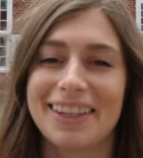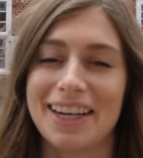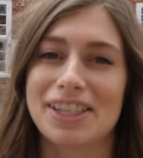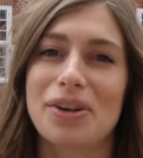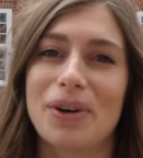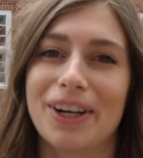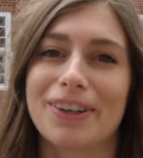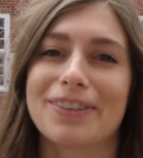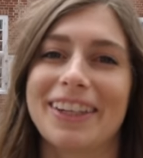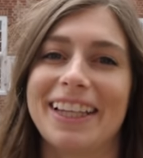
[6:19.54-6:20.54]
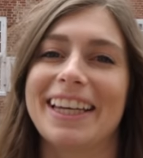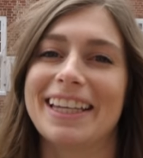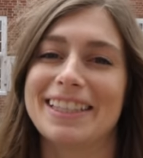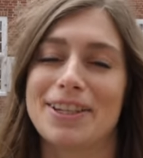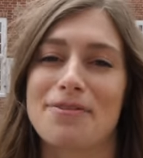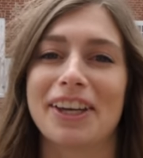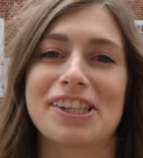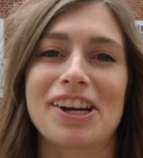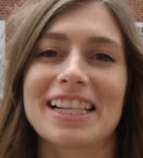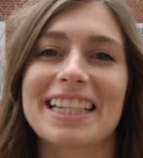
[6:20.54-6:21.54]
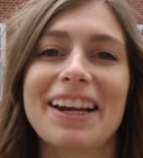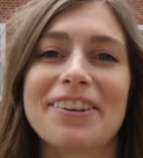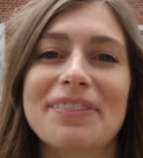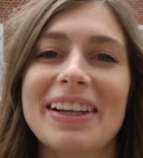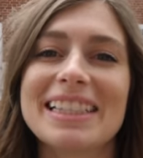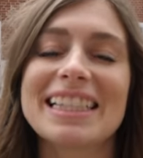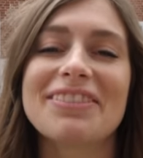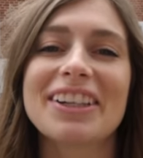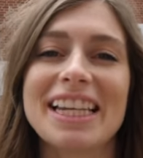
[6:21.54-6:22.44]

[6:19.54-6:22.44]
The Dutch Quarter really is so picturesque and it reminds us of our